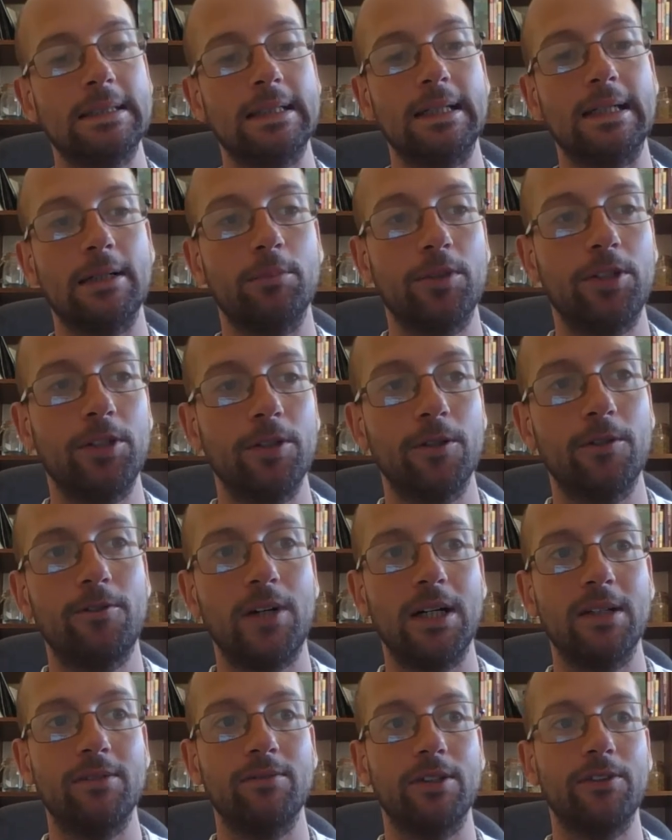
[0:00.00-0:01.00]
So you'll
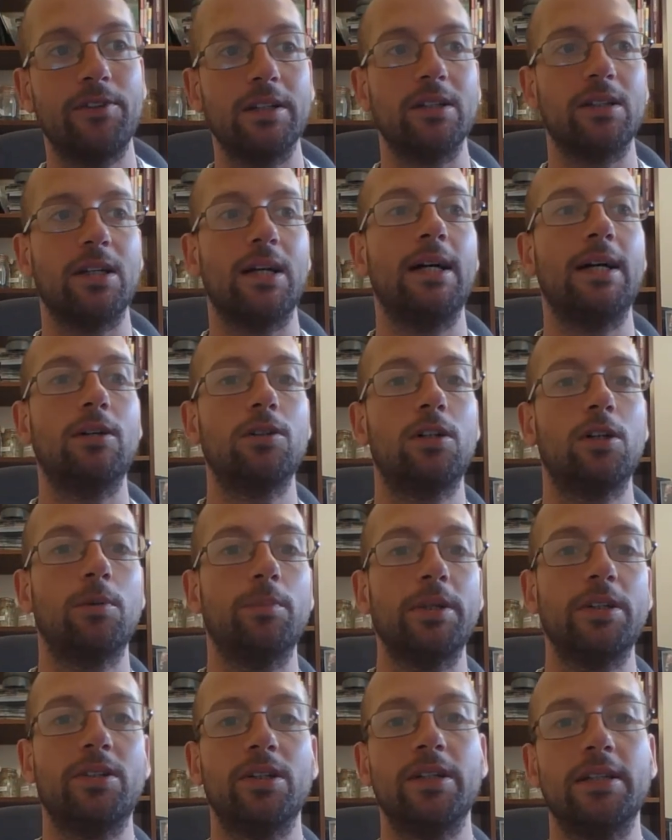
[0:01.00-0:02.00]
find that things like
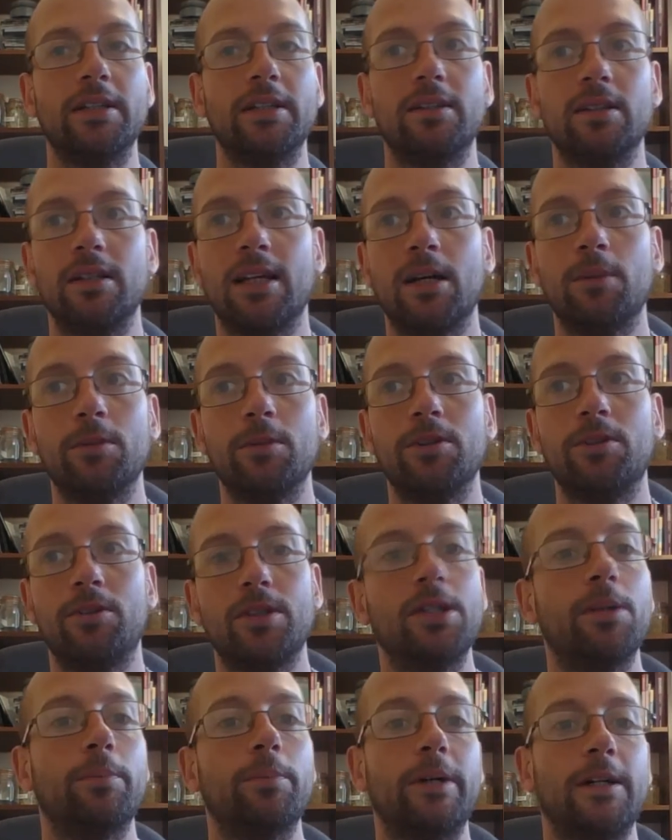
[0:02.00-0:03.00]
alchemy turn into
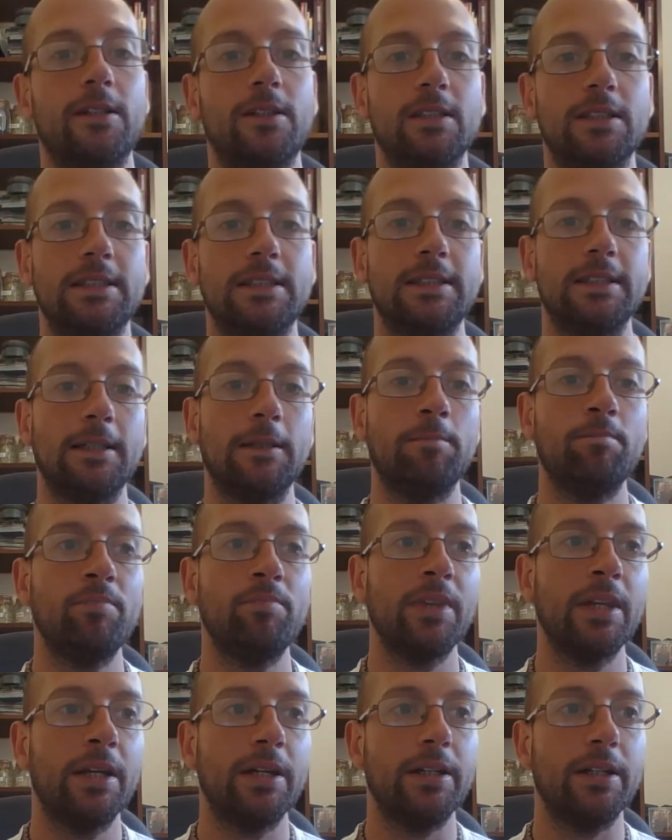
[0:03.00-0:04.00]
chemistry and biology,
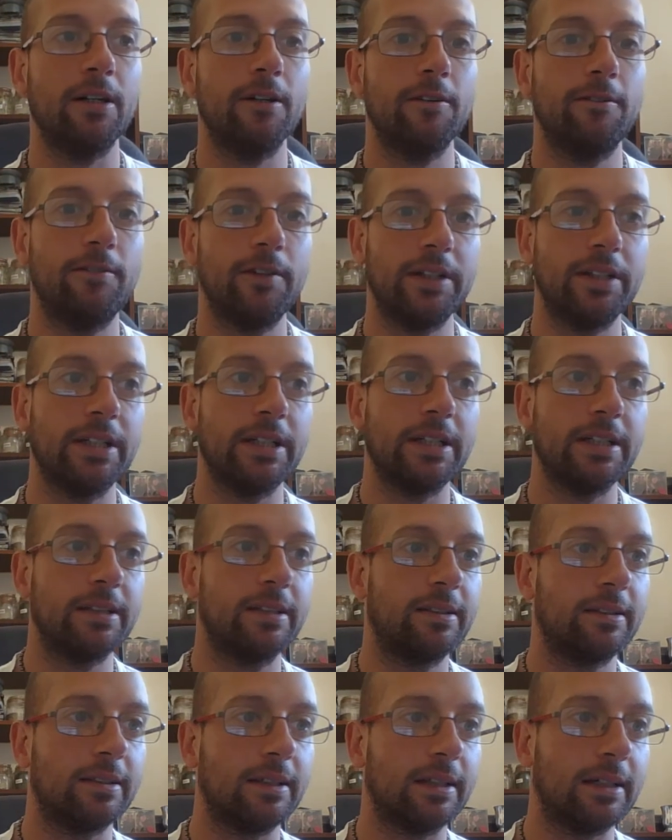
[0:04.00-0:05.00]
you know,
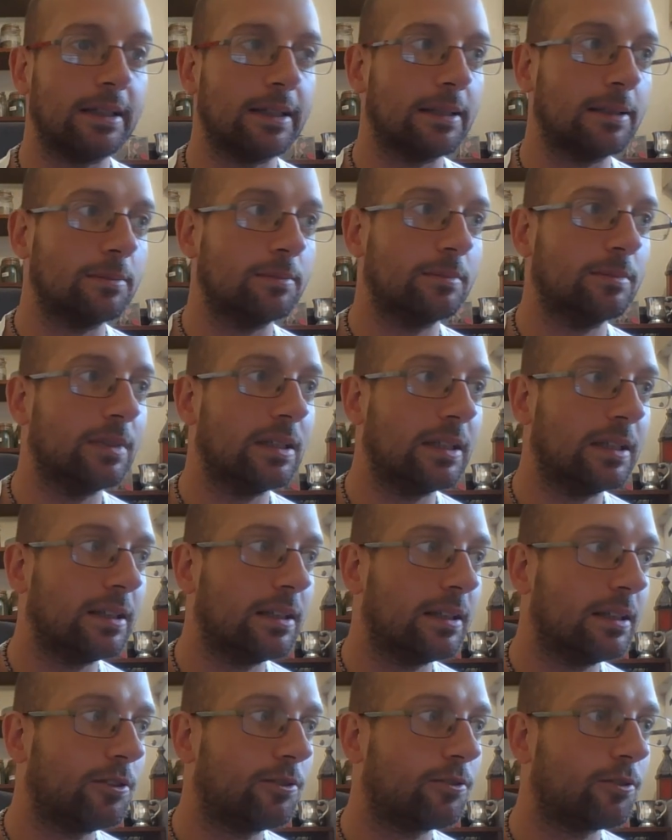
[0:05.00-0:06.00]
physics
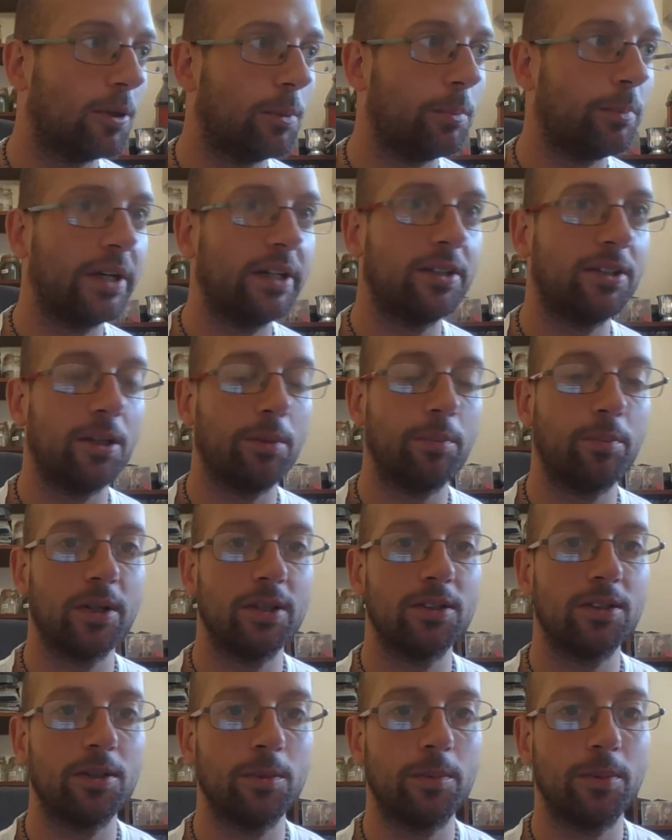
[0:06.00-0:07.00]
is from basic
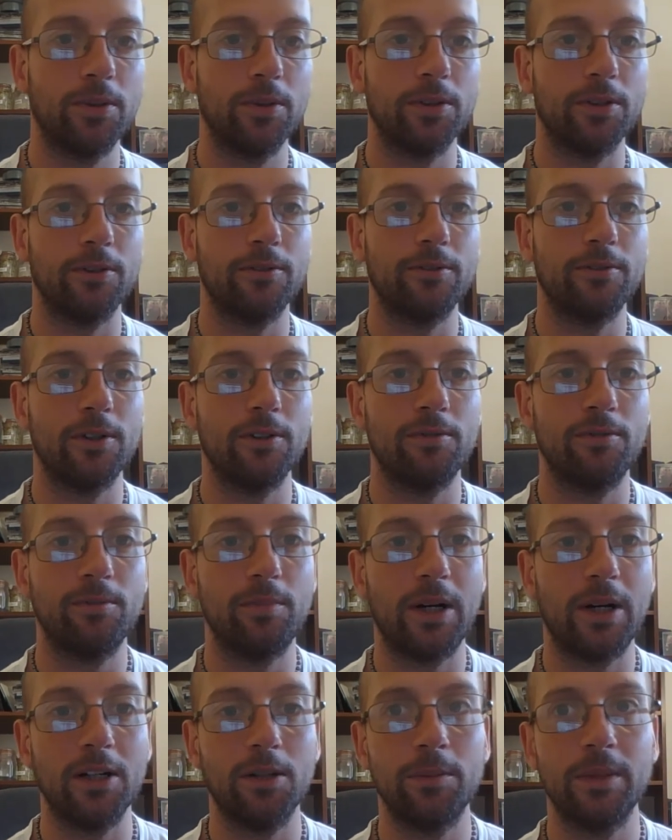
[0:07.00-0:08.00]
principles of
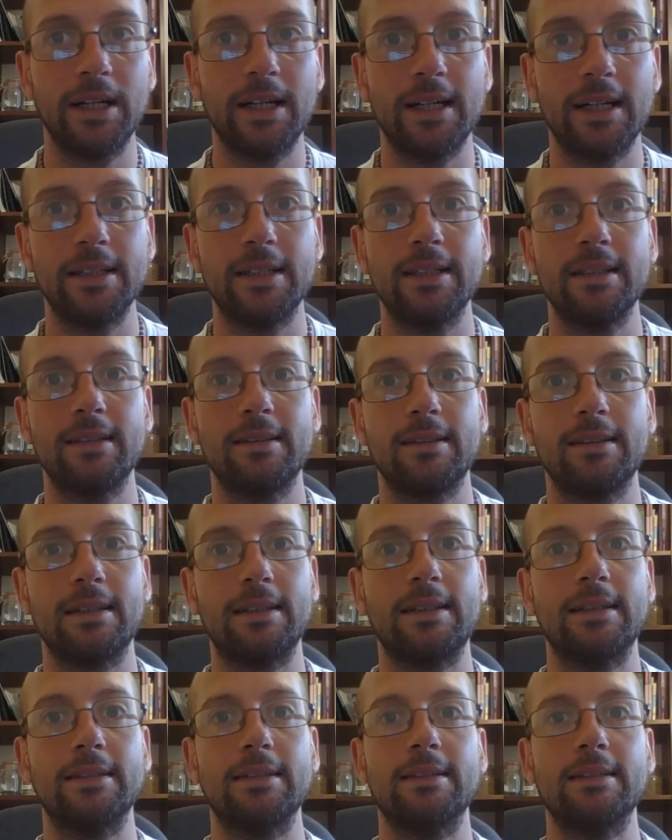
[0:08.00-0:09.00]
biomechanics
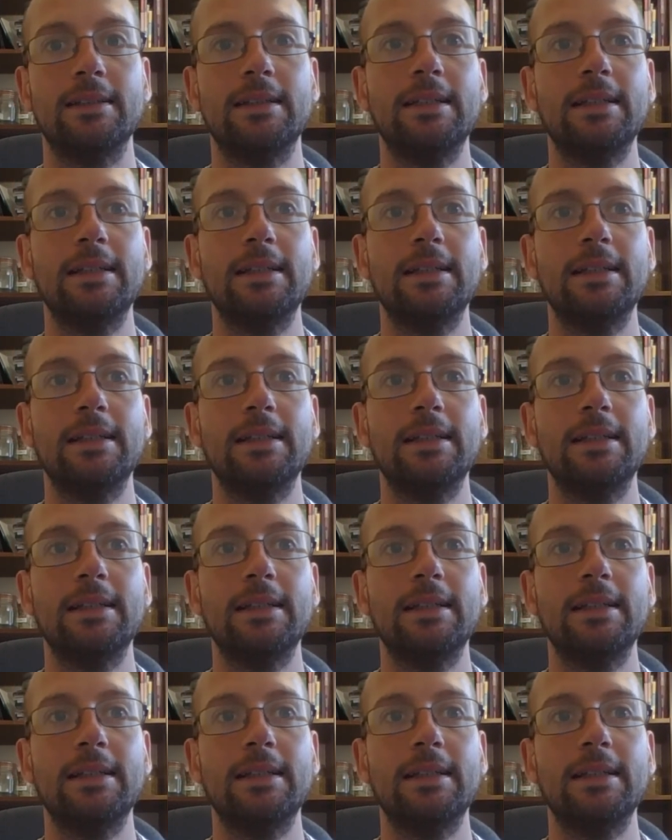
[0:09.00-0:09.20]
and